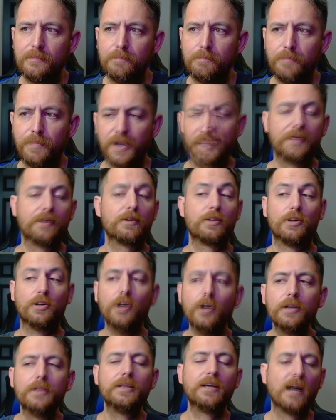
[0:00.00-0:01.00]
But there
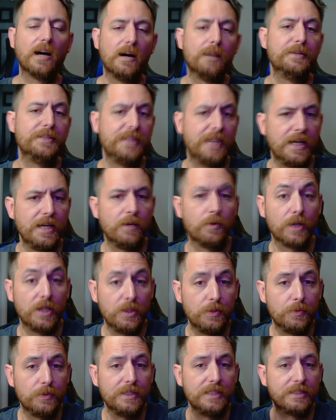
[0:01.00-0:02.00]
could come a day where
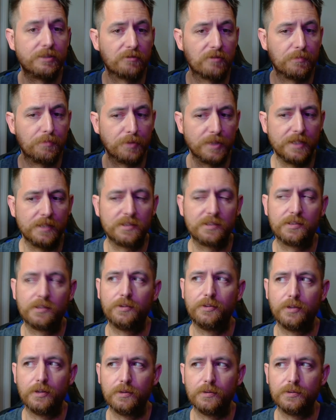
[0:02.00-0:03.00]
you would need to replace
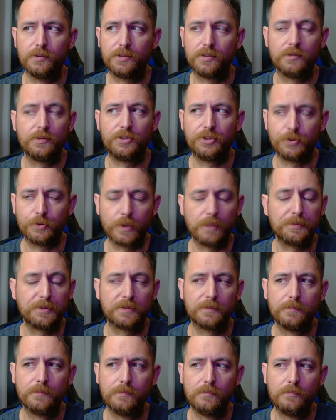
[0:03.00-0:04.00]
those
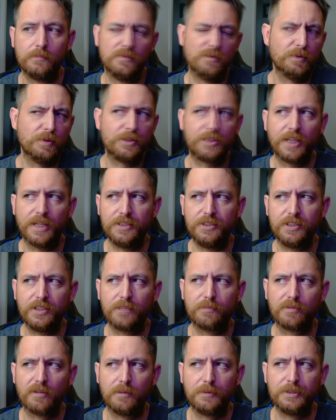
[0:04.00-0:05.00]
strips, in which case you
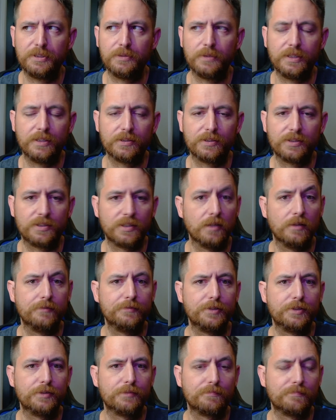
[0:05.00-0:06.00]
could probably do it
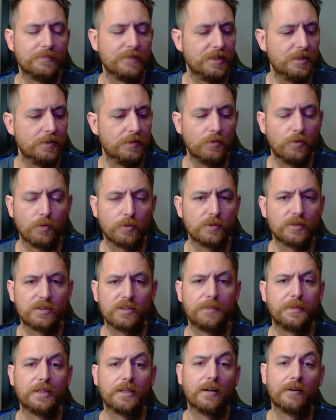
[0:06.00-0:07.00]
yourself. Just, you know, order
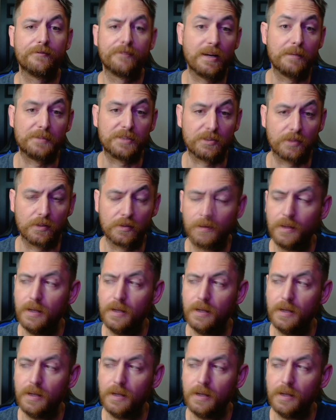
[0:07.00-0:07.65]
something off Amazon.